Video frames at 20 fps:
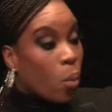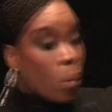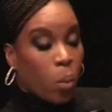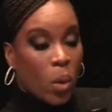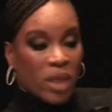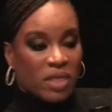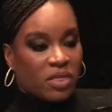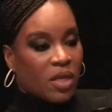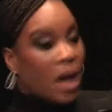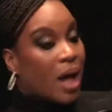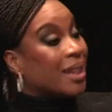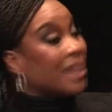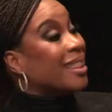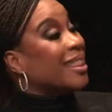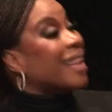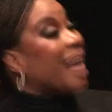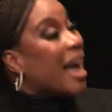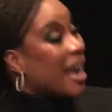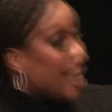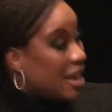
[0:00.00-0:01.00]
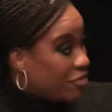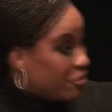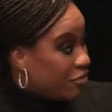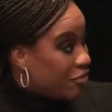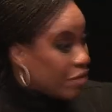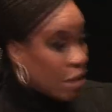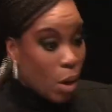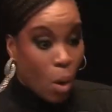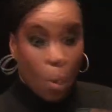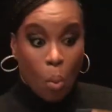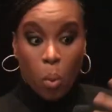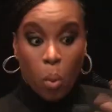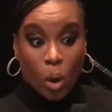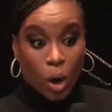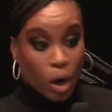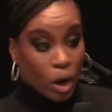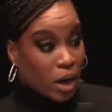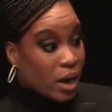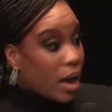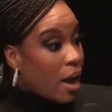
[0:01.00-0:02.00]
with a life,
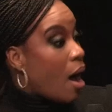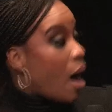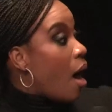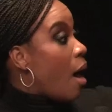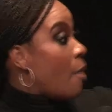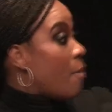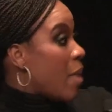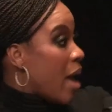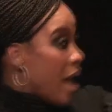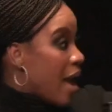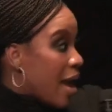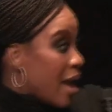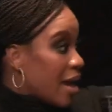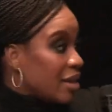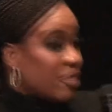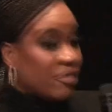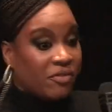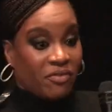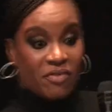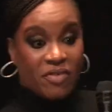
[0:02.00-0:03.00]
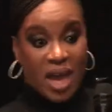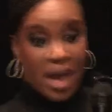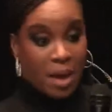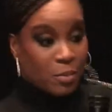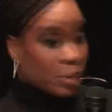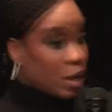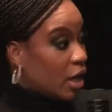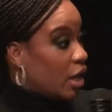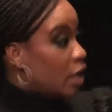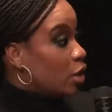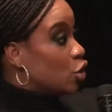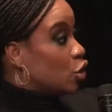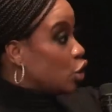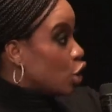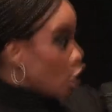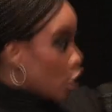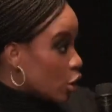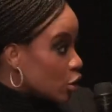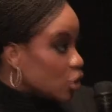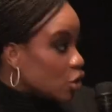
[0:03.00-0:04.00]
work, a man, family, right.
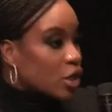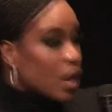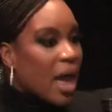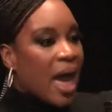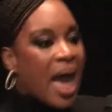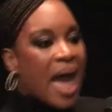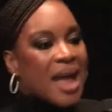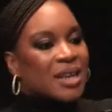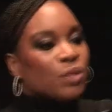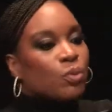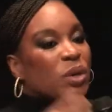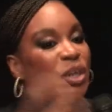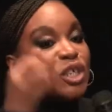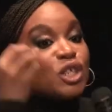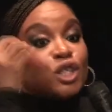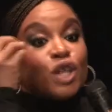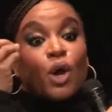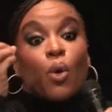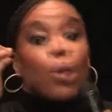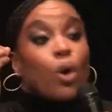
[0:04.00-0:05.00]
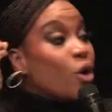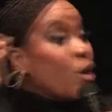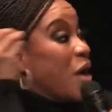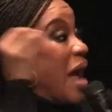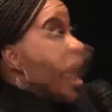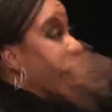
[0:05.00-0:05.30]
church, and we show her